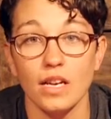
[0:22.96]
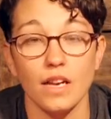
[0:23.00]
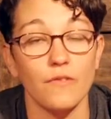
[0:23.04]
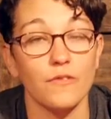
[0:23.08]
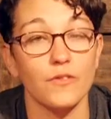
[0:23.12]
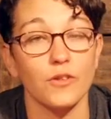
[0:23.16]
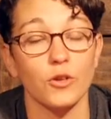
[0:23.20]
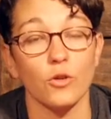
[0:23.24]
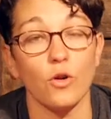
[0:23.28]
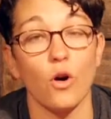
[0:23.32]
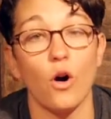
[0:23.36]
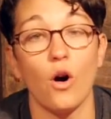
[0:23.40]

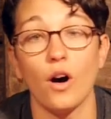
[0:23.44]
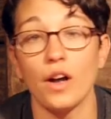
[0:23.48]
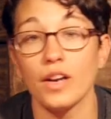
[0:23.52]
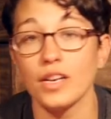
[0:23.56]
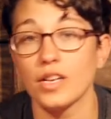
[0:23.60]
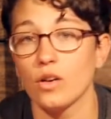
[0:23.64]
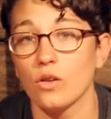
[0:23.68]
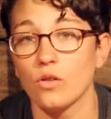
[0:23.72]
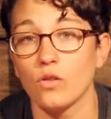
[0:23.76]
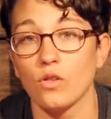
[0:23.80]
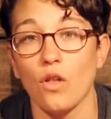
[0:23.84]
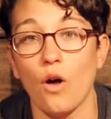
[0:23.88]
If you're on
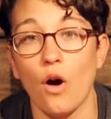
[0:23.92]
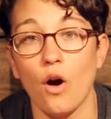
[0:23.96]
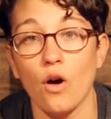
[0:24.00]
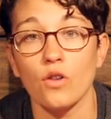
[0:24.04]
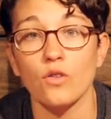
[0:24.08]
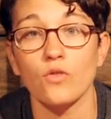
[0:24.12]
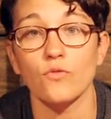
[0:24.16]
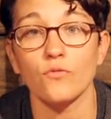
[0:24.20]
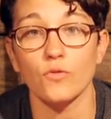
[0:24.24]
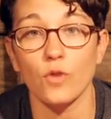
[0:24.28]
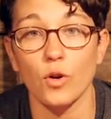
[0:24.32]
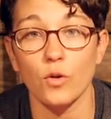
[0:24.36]
a
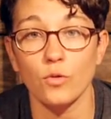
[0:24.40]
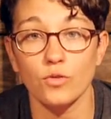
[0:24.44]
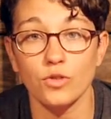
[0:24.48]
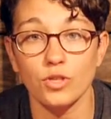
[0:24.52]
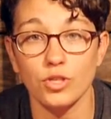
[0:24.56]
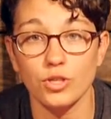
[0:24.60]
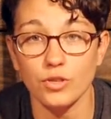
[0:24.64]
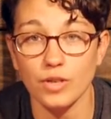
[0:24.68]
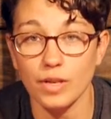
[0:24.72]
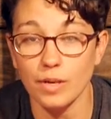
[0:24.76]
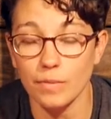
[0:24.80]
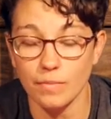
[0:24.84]
long road
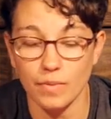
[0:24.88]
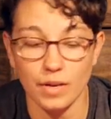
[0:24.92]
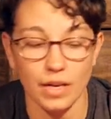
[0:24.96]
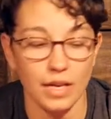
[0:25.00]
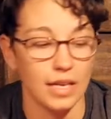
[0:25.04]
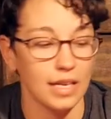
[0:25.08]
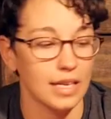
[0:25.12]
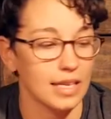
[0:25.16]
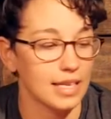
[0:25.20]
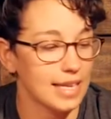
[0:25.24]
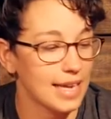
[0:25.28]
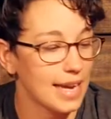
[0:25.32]
trip,
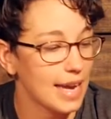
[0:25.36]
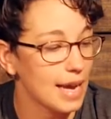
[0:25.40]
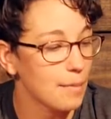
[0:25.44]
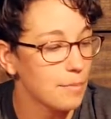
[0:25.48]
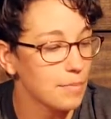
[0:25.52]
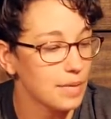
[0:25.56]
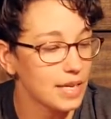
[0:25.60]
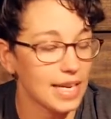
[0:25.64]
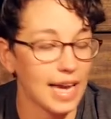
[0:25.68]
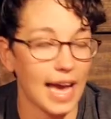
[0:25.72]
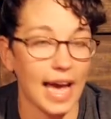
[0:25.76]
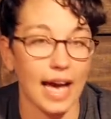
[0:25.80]

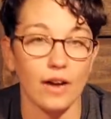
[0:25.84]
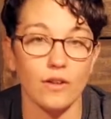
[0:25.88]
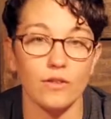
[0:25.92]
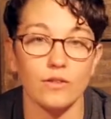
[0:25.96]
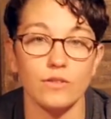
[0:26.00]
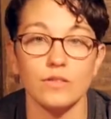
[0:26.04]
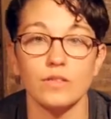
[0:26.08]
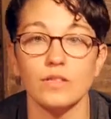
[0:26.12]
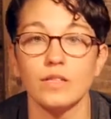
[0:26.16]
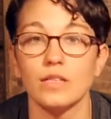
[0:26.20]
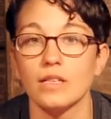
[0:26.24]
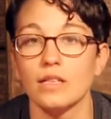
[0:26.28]
camping
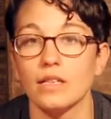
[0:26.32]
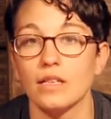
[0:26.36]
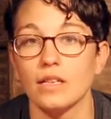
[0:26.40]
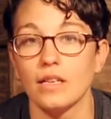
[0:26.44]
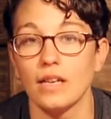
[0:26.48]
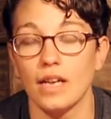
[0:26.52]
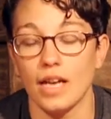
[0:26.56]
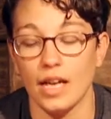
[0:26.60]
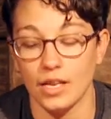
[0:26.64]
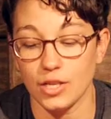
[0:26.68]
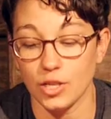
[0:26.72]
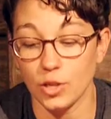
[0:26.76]
out
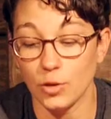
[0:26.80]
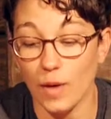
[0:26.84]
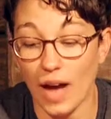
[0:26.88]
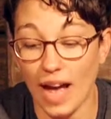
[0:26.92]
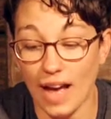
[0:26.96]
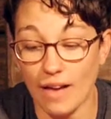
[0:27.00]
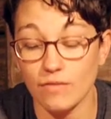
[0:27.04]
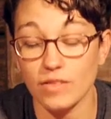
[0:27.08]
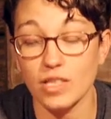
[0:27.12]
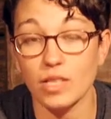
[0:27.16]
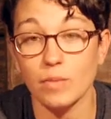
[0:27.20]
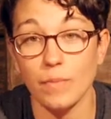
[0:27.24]
and you
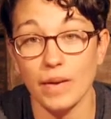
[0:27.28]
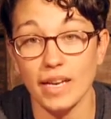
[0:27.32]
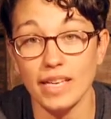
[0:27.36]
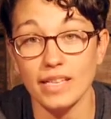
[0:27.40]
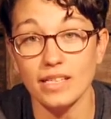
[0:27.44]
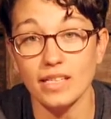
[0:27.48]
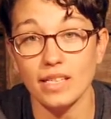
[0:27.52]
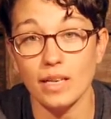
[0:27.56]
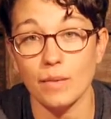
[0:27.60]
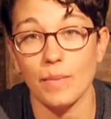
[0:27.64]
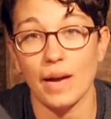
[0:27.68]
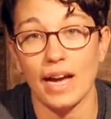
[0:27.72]
have
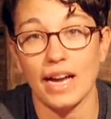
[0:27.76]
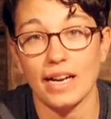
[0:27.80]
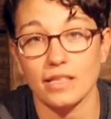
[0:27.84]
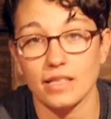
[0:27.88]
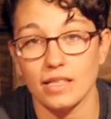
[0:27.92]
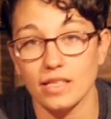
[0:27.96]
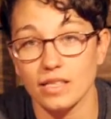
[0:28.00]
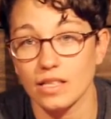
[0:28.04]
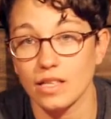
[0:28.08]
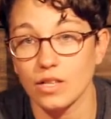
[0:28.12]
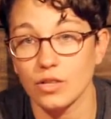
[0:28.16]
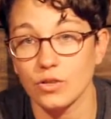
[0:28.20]
space to pack
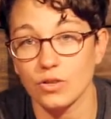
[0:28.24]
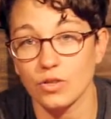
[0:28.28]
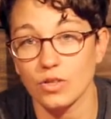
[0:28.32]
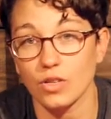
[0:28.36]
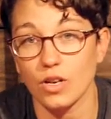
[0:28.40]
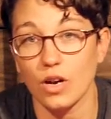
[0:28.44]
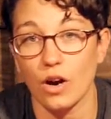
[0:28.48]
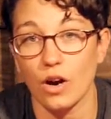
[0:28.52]
this in your